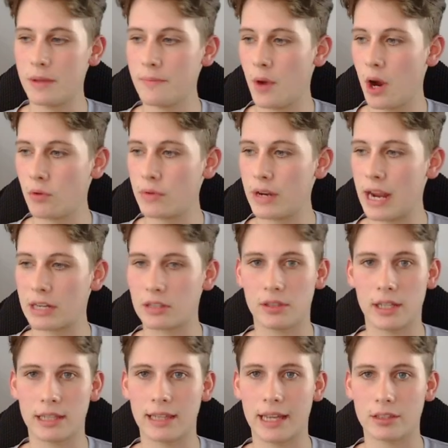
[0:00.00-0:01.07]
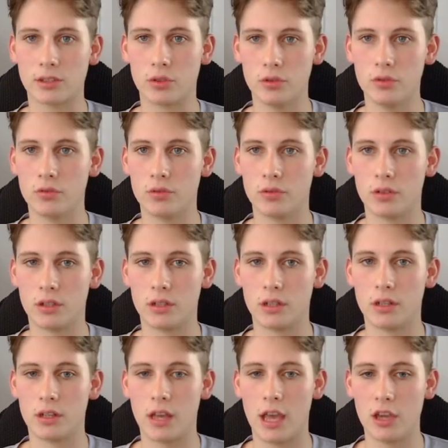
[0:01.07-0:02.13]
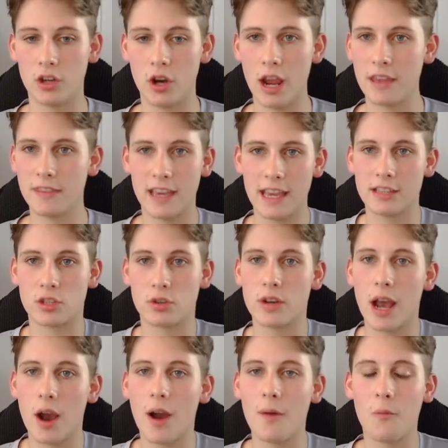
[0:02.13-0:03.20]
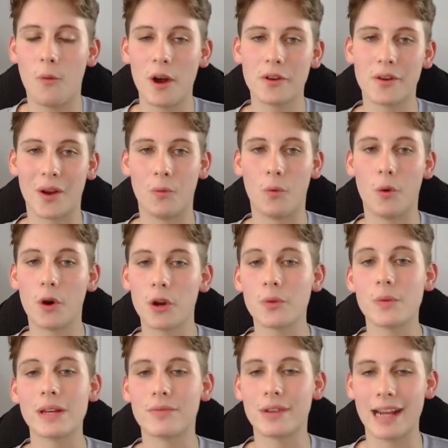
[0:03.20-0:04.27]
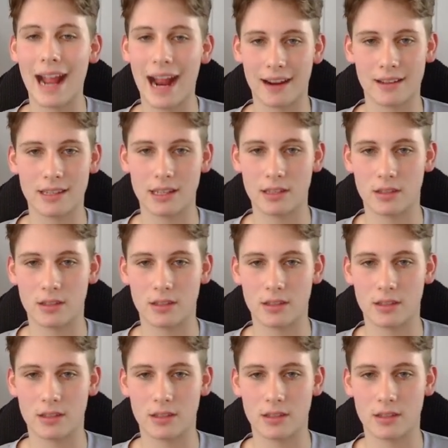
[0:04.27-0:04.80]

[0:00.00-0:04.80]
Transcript: might react like that too, you know? And so now I'm wondering, what are we reacting